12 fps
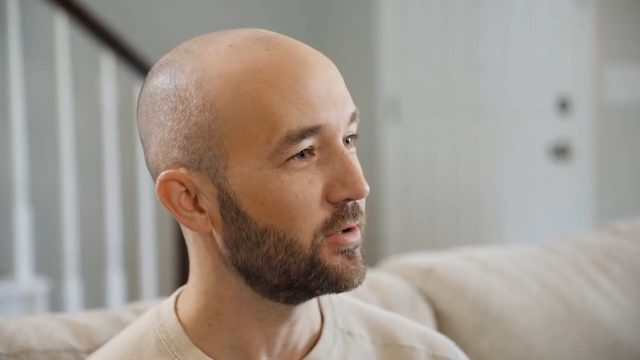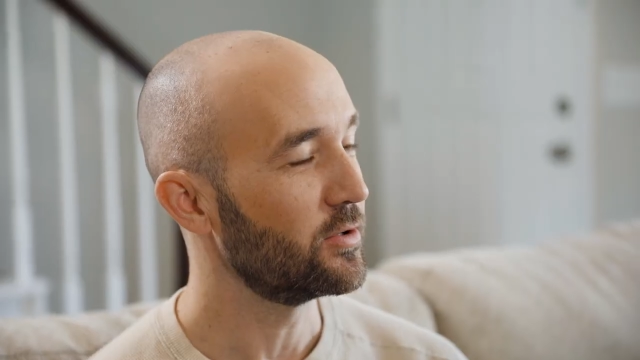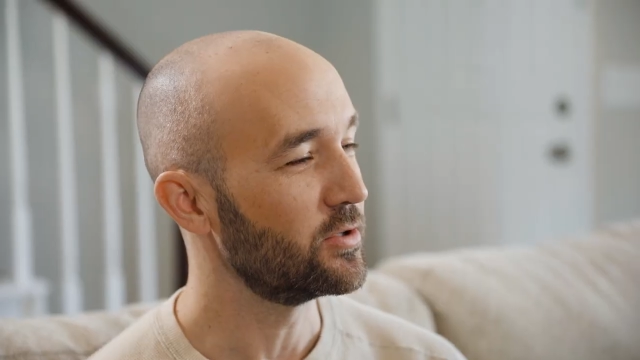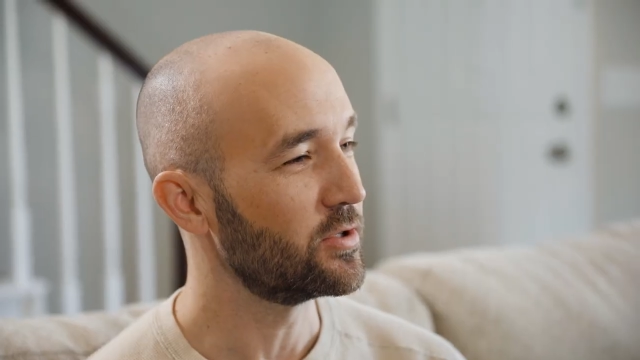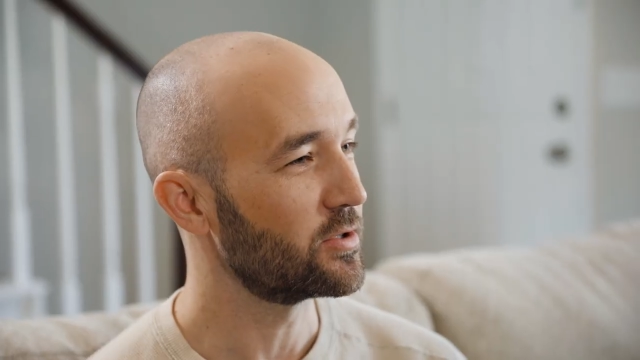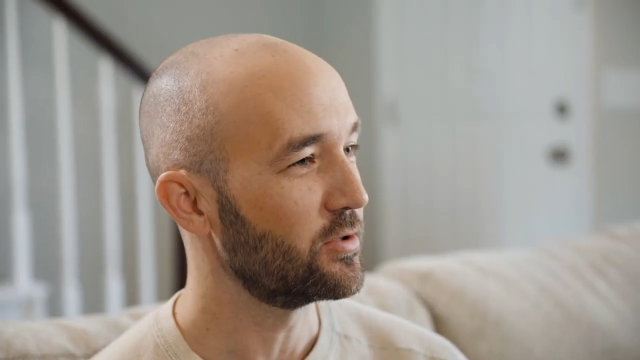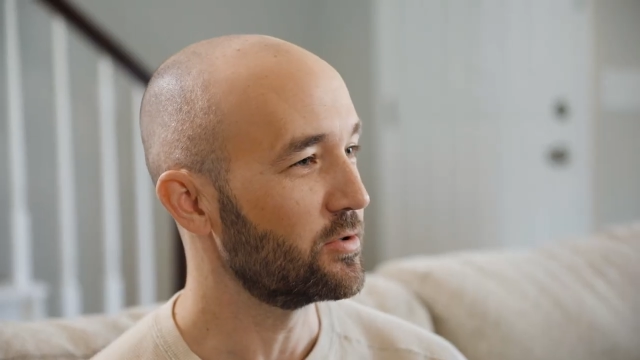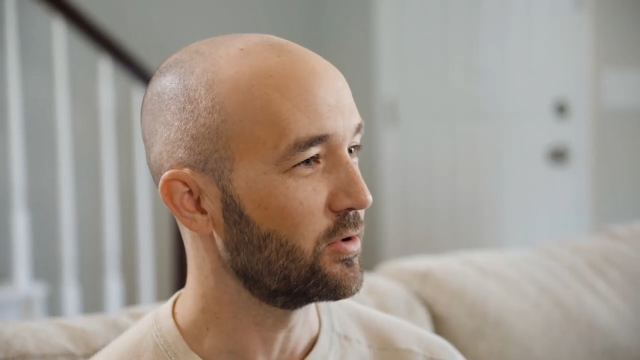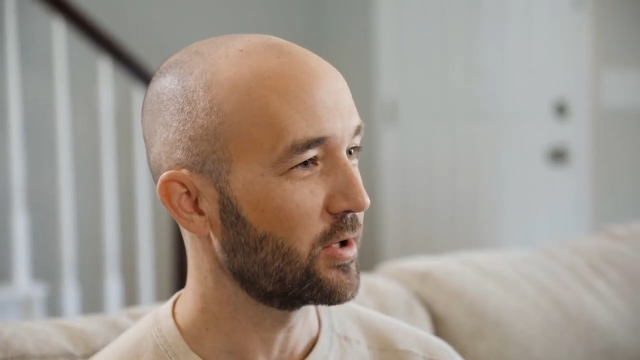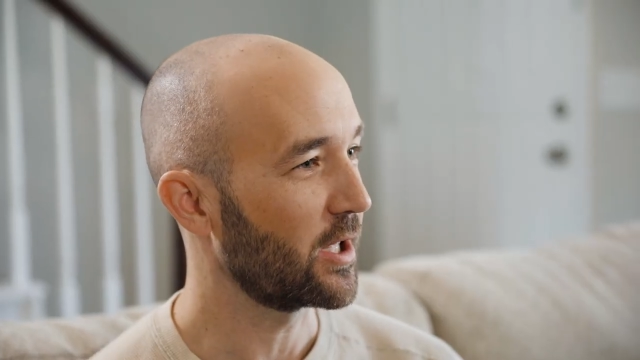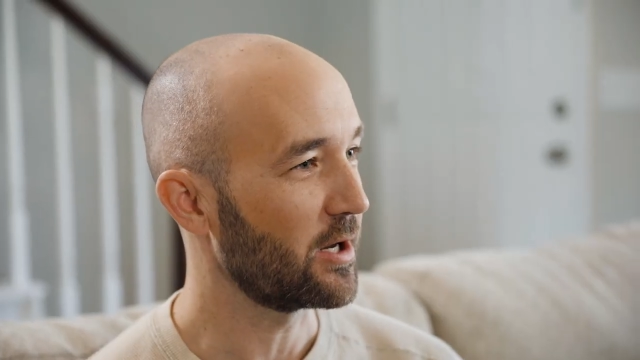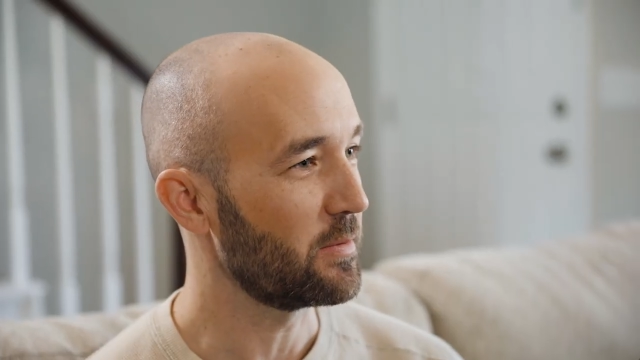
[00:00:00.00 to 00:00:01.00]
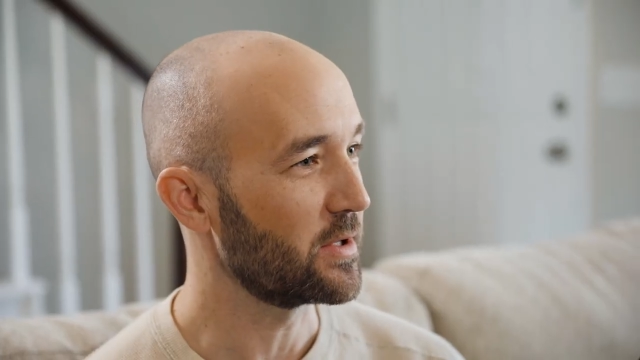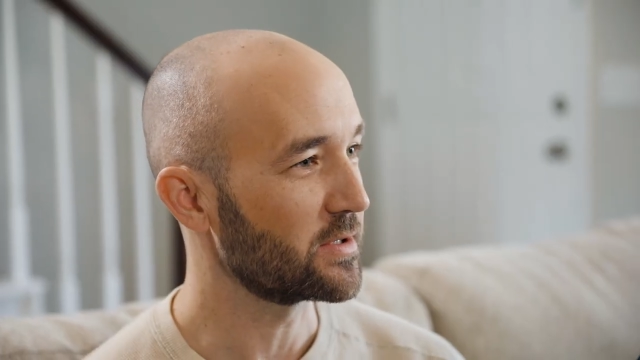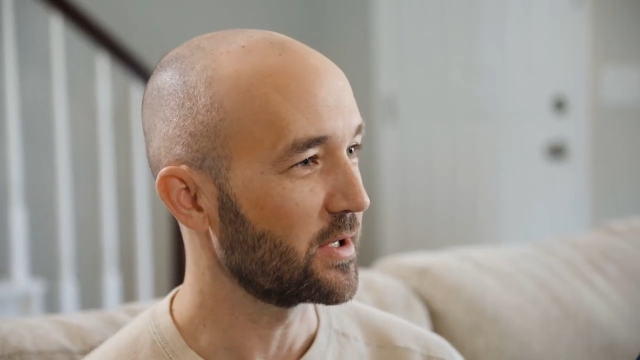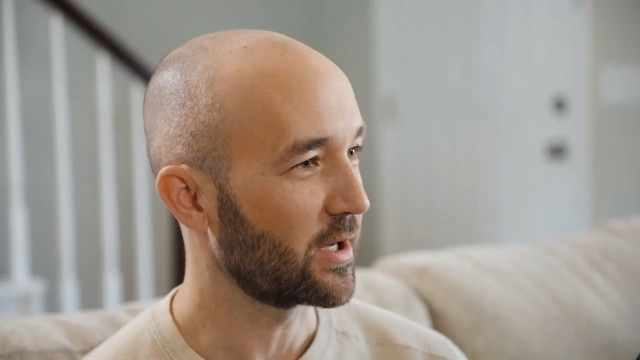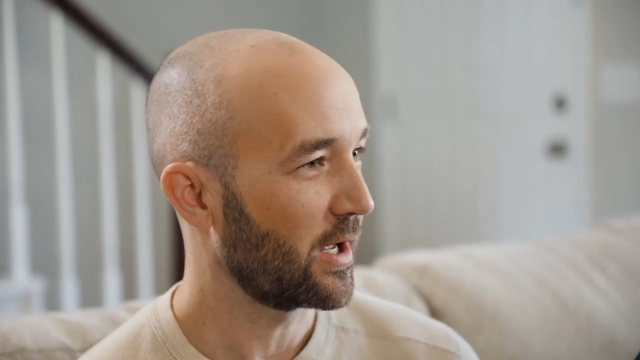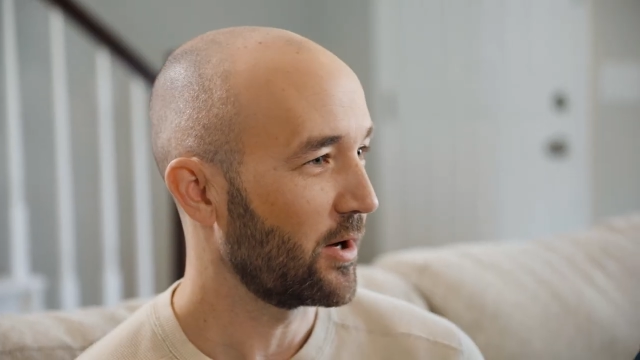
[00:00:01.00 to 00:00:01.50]
You just you look at him and
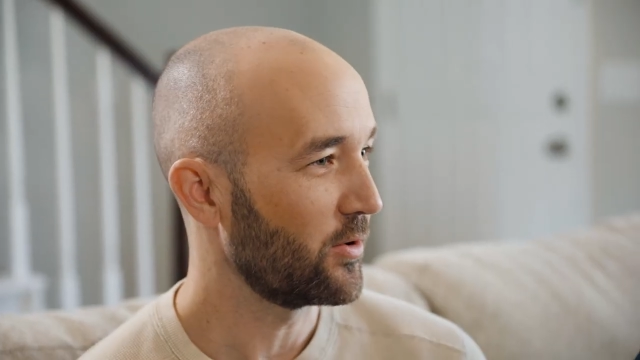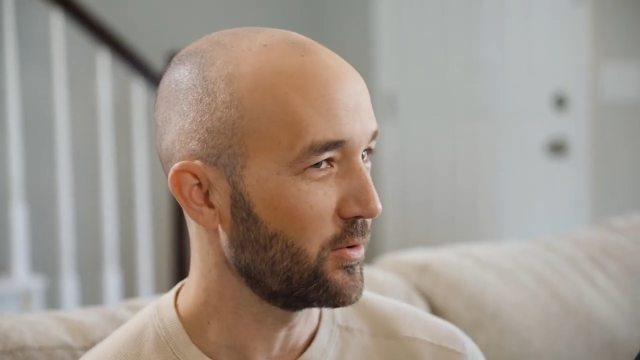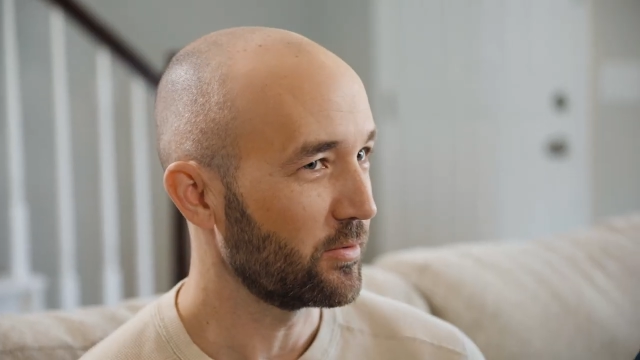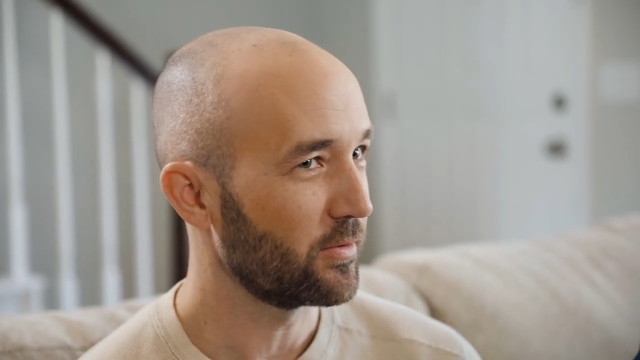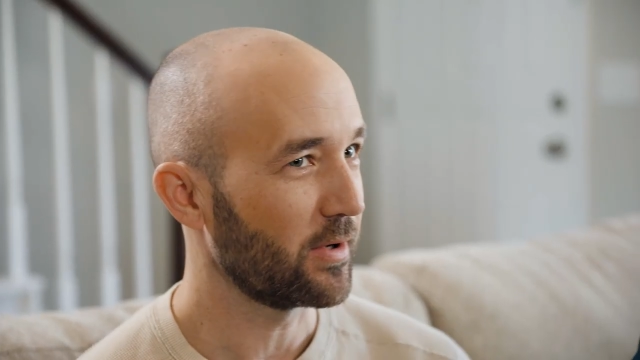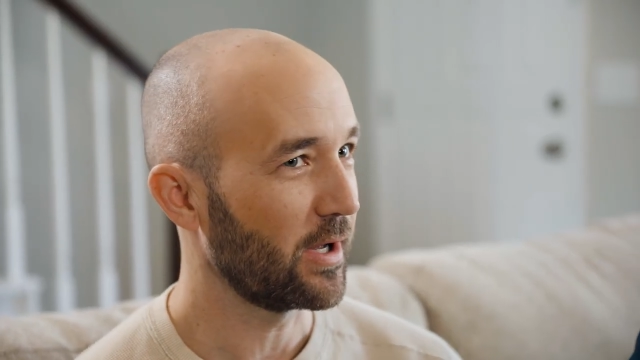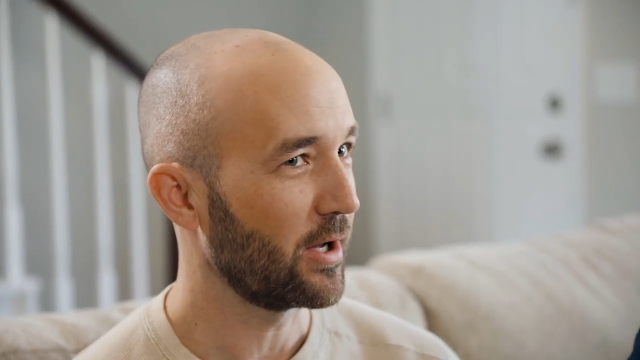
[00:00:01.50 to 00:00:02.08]
it's like how you,